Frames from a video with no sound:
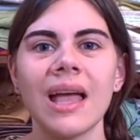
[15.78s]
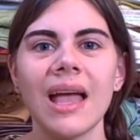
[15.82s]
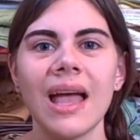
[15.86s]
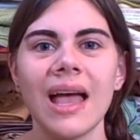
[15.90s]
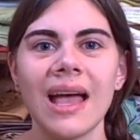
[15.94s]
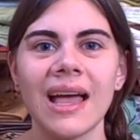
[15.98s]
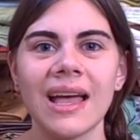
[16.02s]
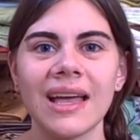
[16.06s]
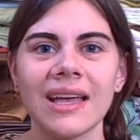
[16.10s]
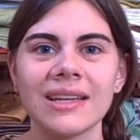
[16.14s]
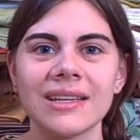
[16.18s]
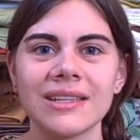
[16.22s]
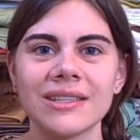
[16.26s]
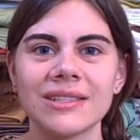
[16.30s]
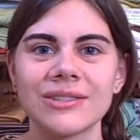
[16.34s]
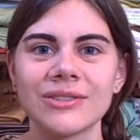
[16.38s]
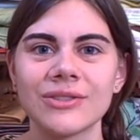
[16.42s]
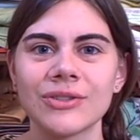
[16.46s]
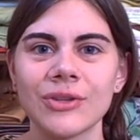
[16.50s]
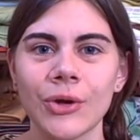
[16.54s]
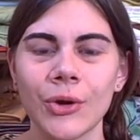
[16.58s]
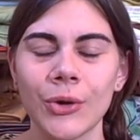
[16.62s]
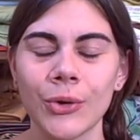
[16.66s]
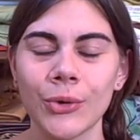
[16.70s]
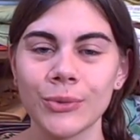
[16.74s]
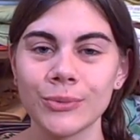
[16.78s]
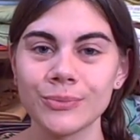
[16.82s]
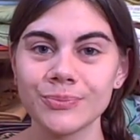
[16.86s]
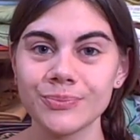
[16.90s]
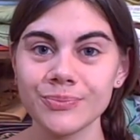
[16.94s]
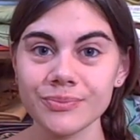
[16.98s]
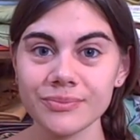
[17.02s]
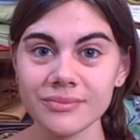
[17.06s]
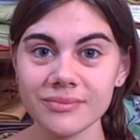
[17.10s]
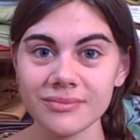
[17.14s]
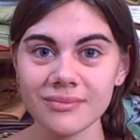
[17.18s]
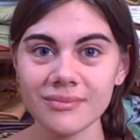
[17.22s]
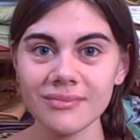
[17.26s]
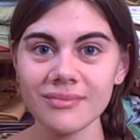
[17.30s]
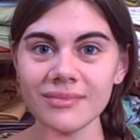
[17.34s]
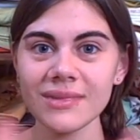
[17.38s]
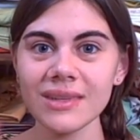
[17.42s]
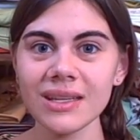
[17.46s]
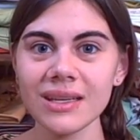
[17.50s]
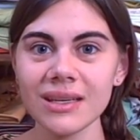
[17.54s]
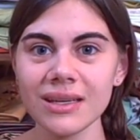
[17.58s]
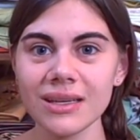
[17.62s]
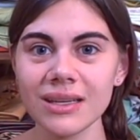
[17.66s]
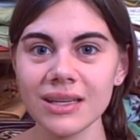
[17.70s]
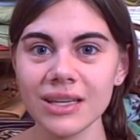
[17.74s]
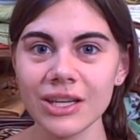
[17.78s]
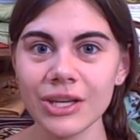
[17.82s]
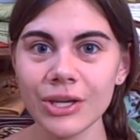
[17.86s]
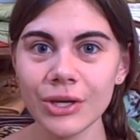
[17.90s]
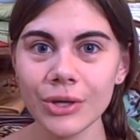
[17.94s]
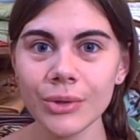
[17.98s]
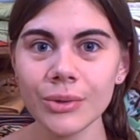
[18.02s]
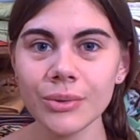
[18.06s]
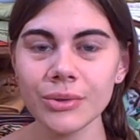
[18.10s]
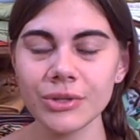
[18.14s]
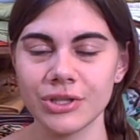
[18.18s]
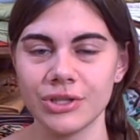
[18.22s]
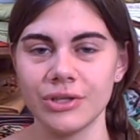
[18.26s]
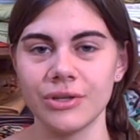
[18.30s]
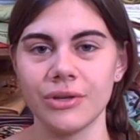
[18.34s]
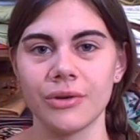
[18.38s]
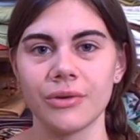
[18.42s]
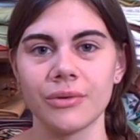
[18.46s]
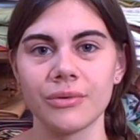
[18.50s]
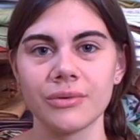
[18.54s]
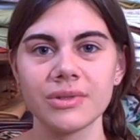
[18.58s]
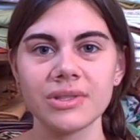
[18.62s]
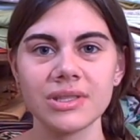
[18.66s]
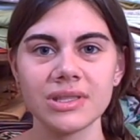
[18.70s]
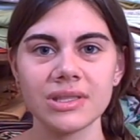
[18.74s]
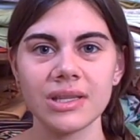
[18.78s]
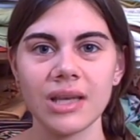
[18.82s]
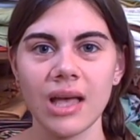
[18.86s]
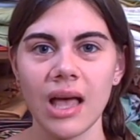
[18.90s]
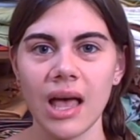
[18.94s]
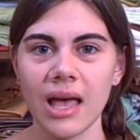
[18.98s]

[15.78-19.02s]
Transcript: And so, huge news,